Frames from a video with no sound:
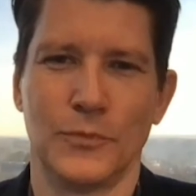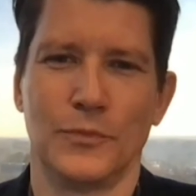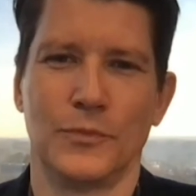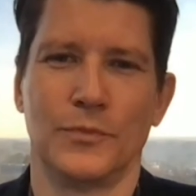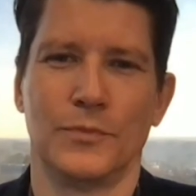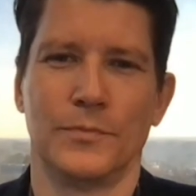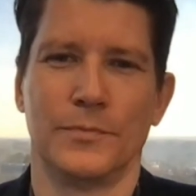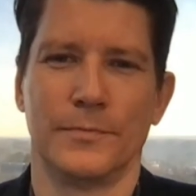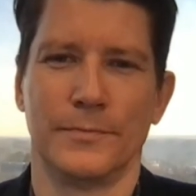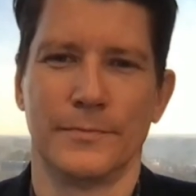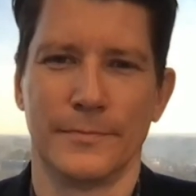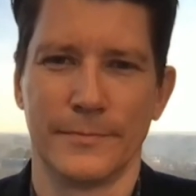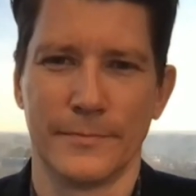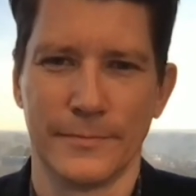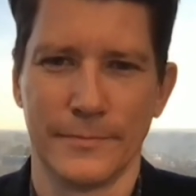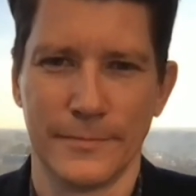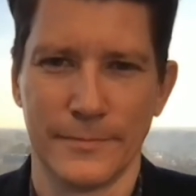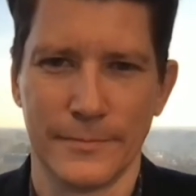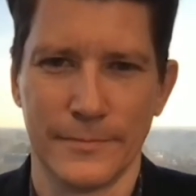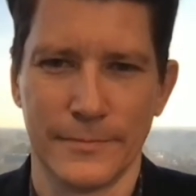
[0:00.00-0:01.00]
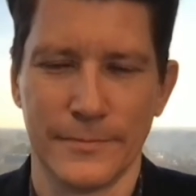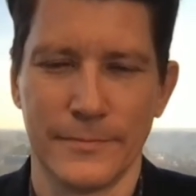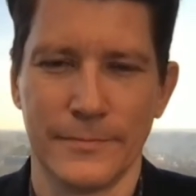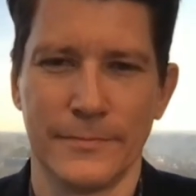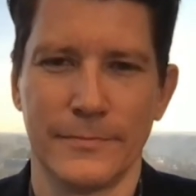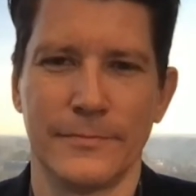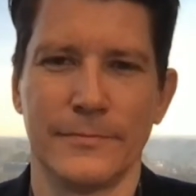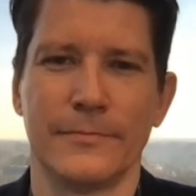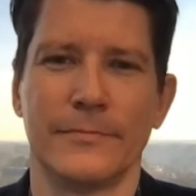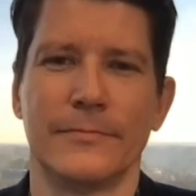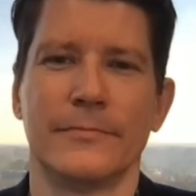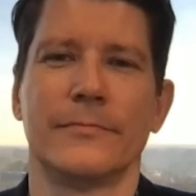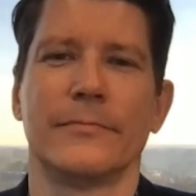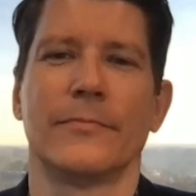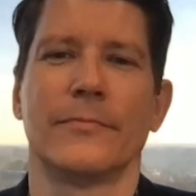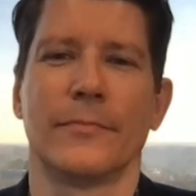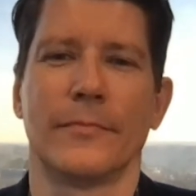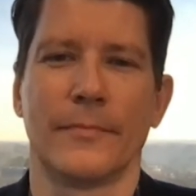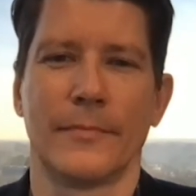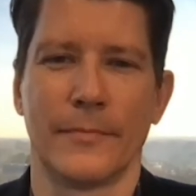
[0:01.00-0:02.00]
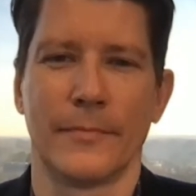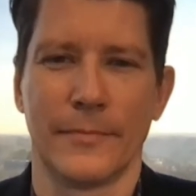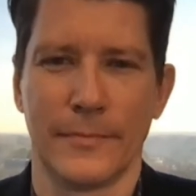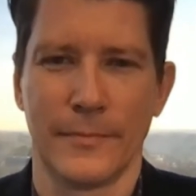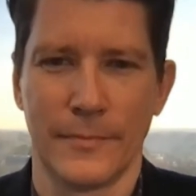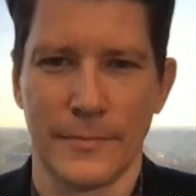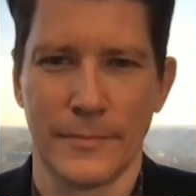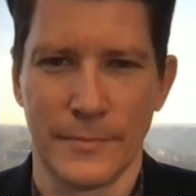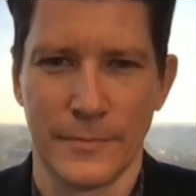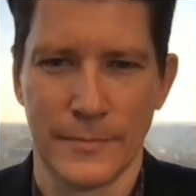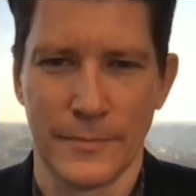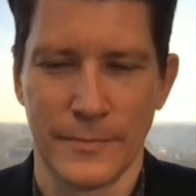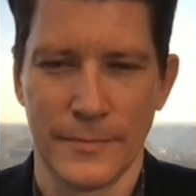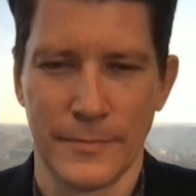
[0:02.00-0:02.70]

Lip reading: No words are spoken by the person on screen.